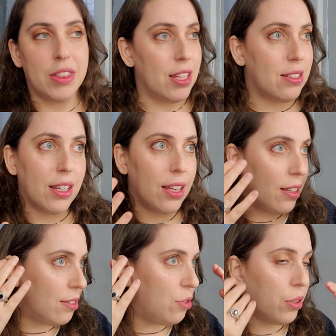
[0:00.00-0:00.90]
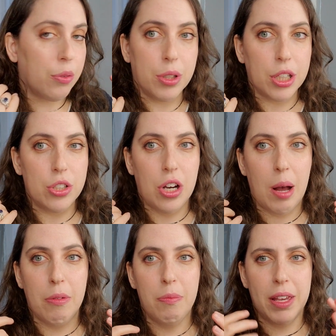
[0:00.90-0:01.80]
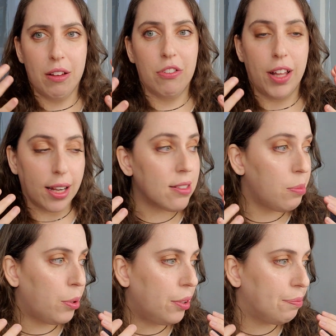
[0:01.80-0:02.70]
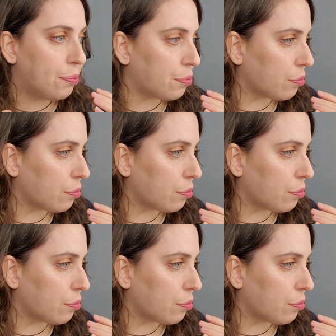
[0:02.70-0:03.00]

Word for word: this is doing a really good job of being flexible